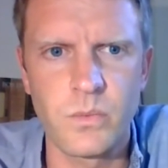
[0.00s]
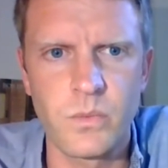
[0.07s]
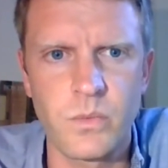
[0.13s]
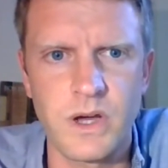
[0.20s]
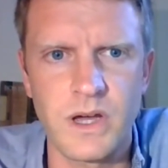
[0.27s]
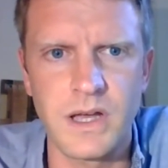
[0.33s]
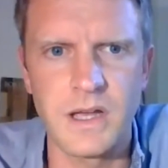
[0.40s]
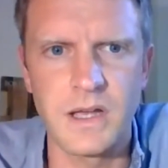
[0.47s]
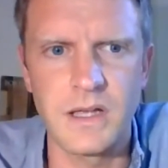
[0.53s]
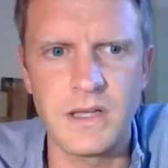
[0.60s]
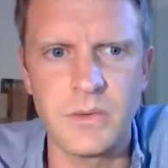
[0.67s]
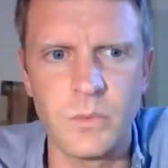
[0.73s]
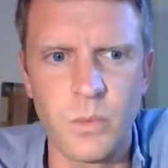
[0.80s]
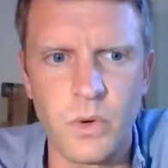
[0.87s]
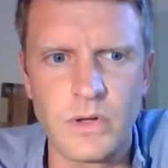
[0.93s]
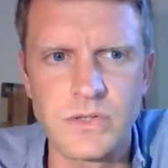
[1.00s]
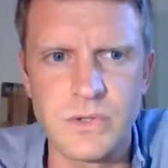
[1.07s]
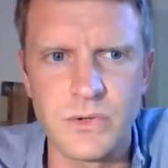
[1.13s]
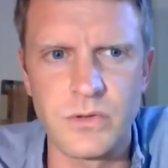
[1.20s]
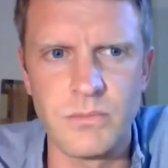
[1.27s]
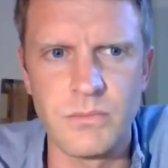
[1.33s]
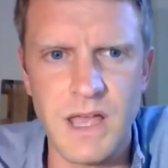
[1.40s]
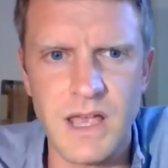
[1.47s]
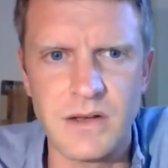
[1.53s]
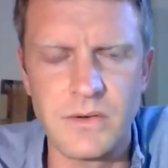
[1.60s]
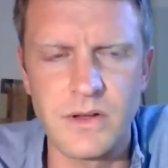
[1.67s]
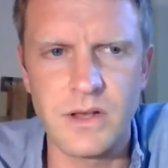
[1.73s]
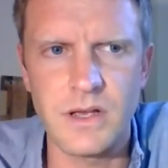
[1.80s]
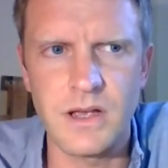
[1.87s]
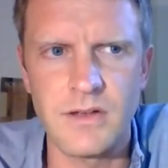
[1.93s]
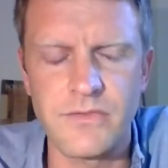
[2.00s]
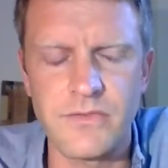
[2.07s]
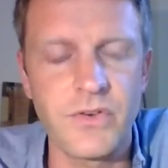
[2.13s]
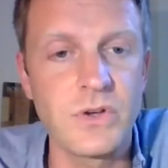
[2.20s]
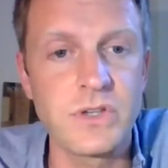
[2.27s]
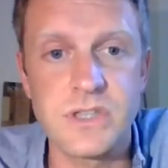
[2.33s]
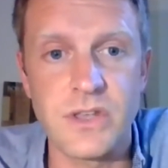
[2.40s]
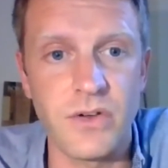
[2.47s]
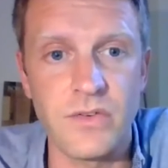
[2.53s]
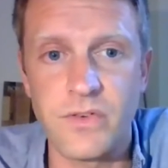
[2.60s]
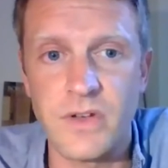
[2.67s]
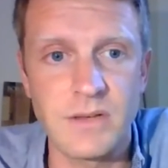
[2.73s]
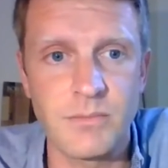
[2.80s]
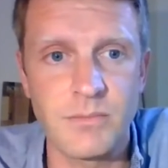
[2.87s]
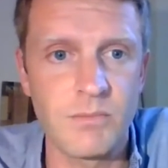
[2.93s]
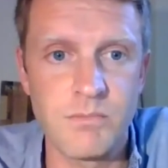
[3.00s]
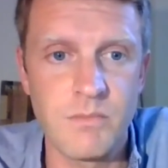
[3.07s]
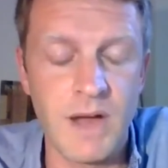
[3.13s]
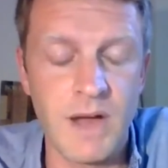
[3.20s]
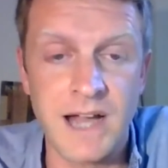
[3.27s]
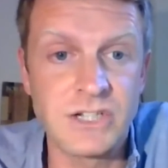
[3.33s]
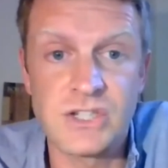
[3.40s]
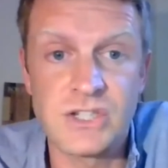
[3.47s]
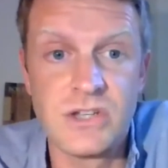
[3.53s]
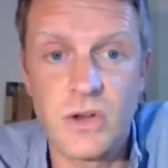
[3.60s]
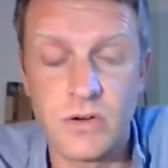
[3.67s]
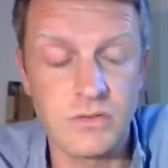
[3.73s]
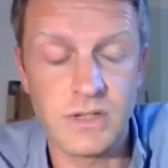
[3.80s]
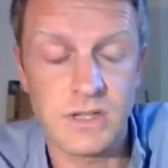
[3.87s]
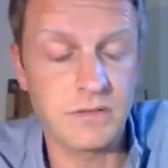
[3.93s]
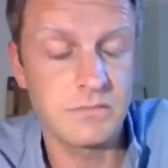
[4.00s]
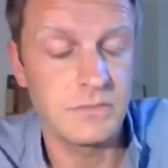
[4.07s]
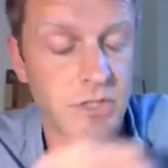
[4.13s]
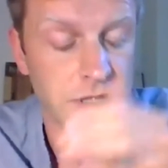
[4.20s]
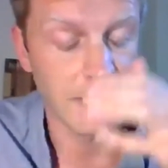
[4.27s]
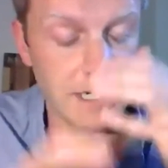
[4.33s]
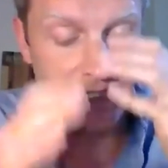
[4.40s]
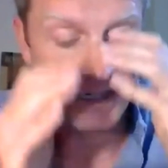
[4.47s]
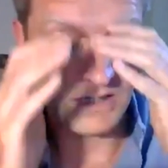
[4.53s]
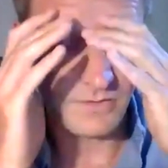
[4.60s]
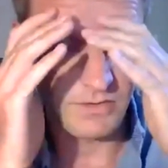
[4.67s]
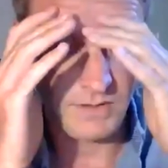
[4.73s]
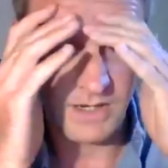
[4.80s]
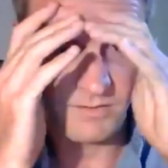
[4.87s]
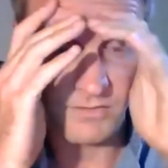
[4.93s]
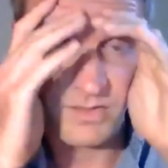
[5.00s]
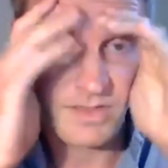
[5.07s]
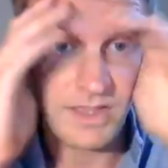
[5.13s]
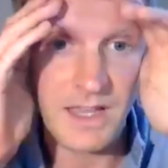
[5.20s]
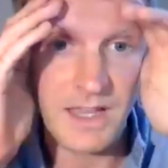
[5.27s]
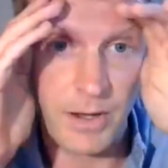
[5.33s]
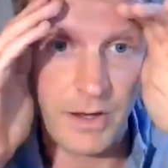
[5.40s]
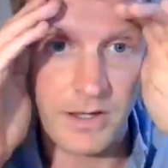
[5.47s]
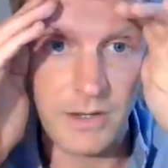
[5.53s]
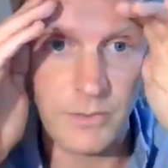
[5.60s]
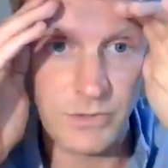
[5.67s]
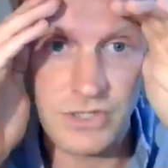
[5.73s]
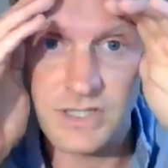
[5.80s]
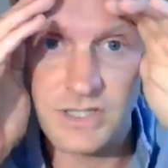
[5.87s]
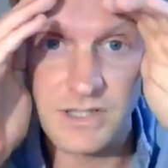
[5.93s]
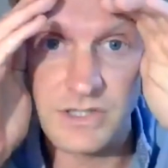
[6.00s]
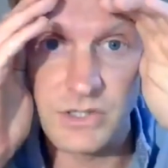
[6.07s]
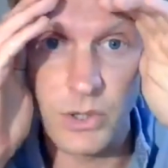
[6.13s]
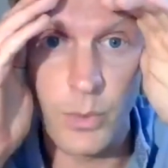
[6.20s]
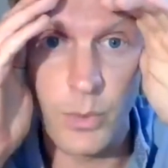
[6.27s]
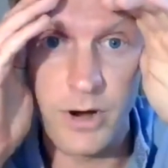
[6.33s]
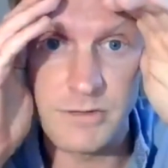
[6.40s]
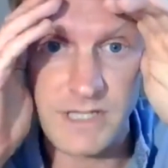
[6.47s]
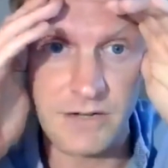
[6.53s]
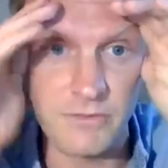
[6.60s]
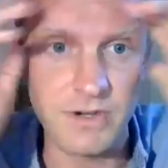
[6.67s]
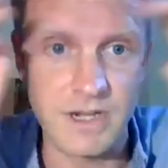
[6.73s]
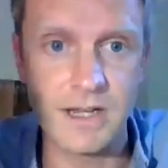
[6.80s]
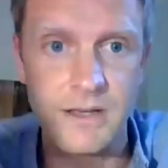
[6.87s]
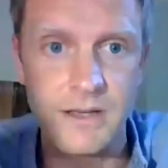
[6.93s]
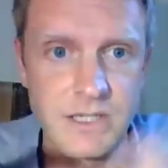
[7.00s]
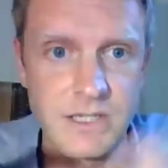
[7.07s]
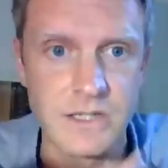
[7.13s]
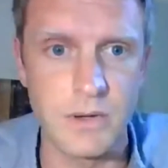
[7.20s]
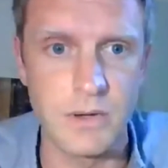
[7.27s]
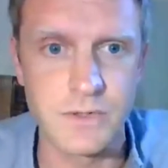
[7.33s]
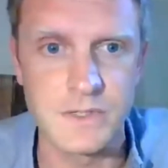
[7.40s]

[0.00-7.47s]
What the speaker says: where it was all men. And first off, I didn't even kind of think about it. I was just in this zone where I was like, right, this is what I'm doing